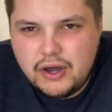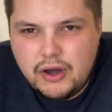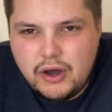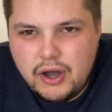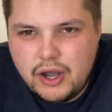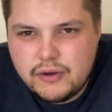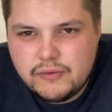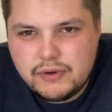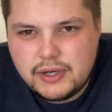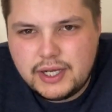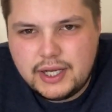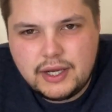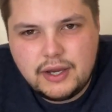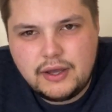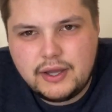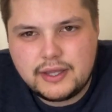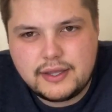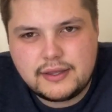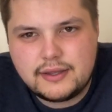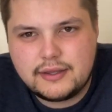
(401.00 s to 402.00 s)
I really
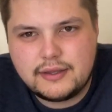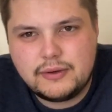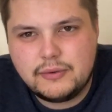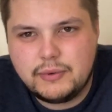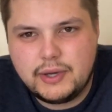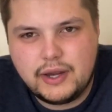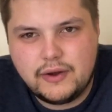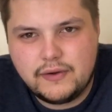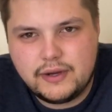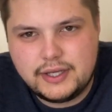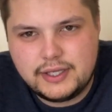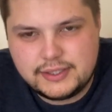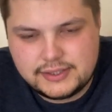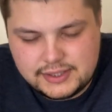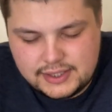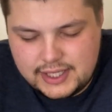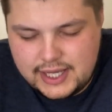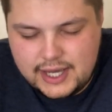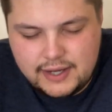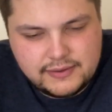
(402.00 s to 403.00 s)
like where it is
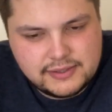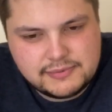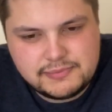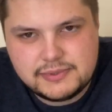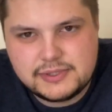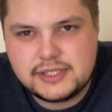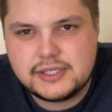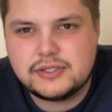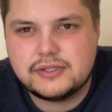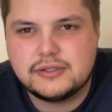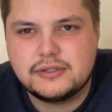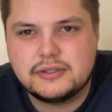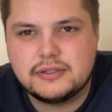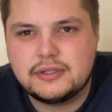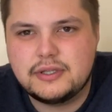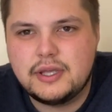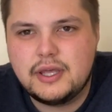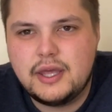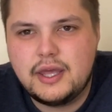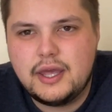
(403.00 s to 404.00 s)
and how it's positioned.
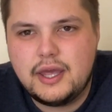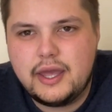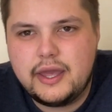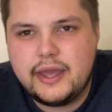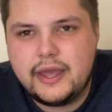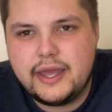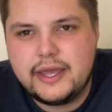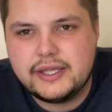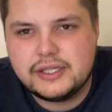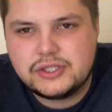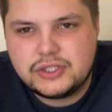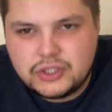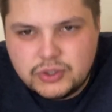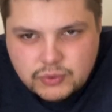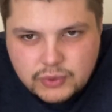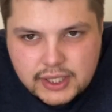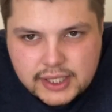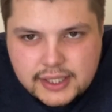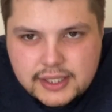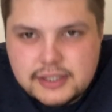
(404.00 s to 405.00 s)
It's
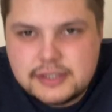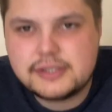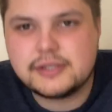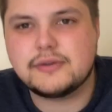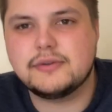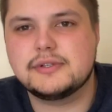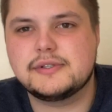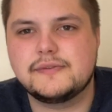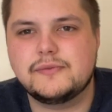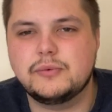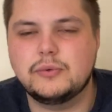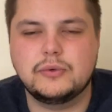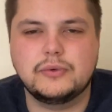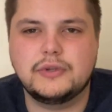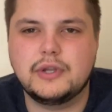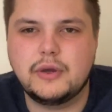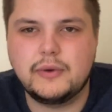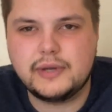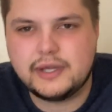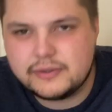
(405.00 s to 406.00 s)
unique to Christopher Ward.
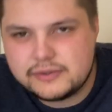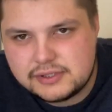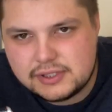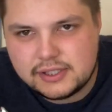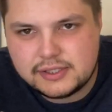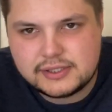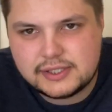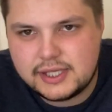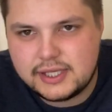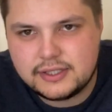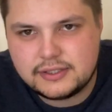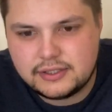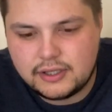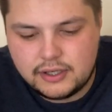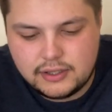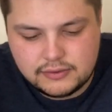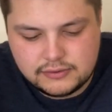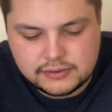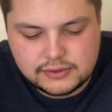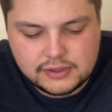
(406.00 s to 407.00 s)
No one else does their
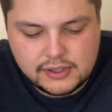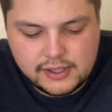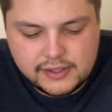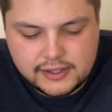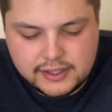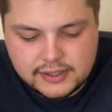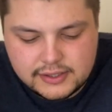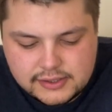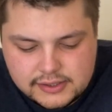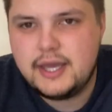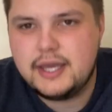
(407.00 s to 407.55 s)
dials like this.